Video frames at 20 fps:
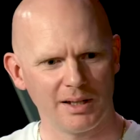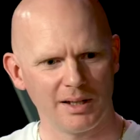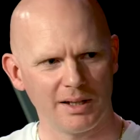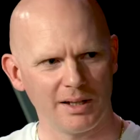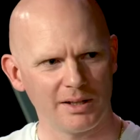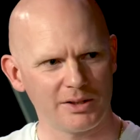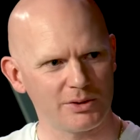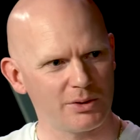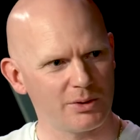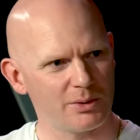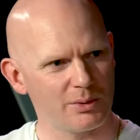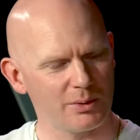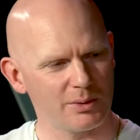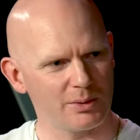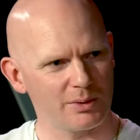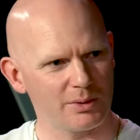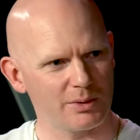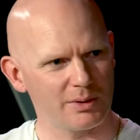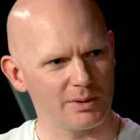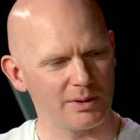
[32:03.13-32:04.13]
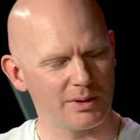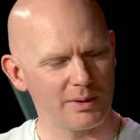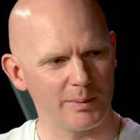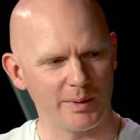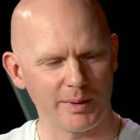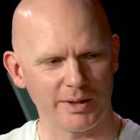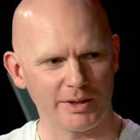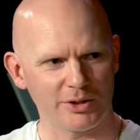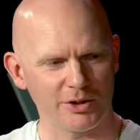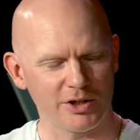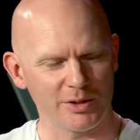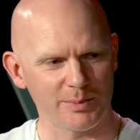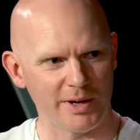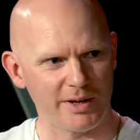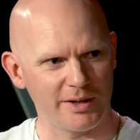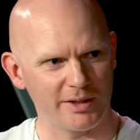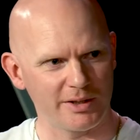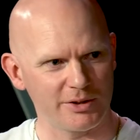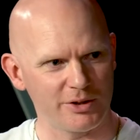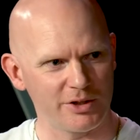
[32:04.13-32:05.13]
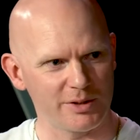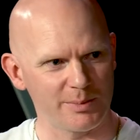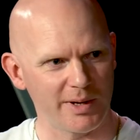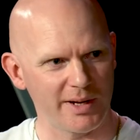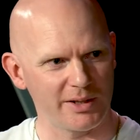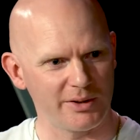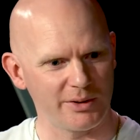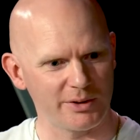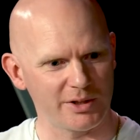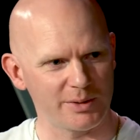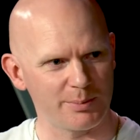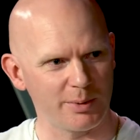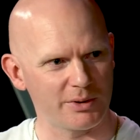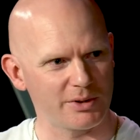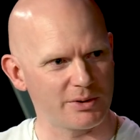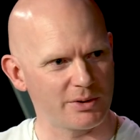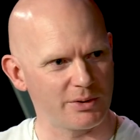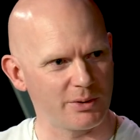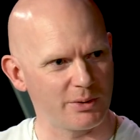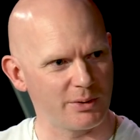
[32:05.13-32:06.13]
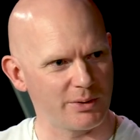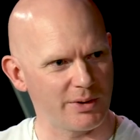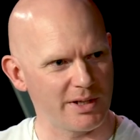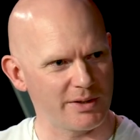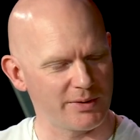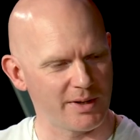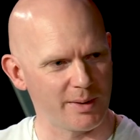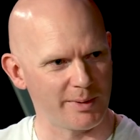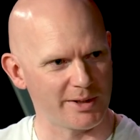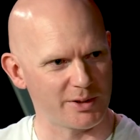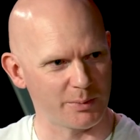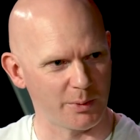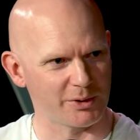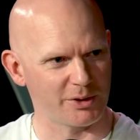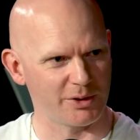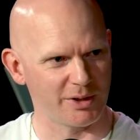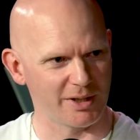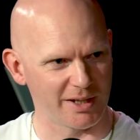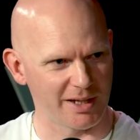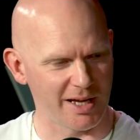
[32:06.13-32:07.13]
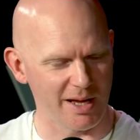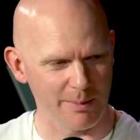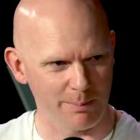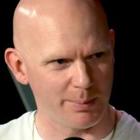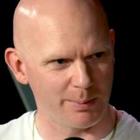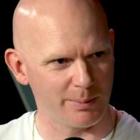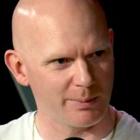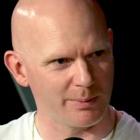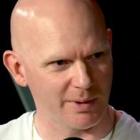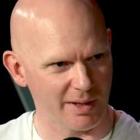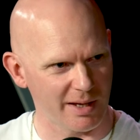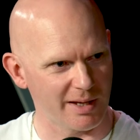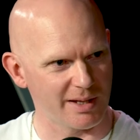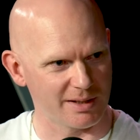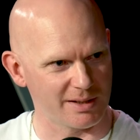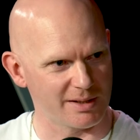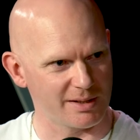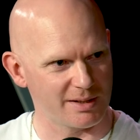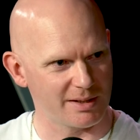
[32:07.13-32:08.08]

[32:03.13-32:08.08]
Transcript: And so, I mean, excuse my, excuse my ignorance, but so these families wanted to keep kids?